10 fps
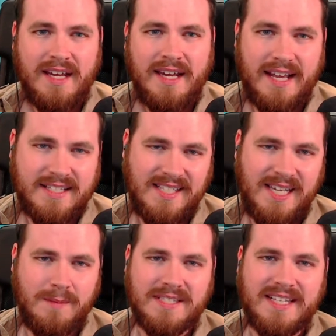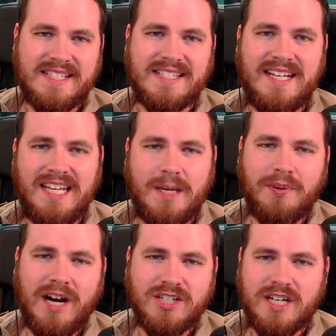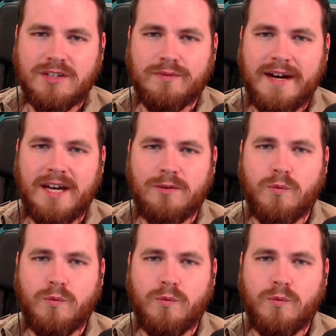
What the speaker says: It seems that CD Projekt Red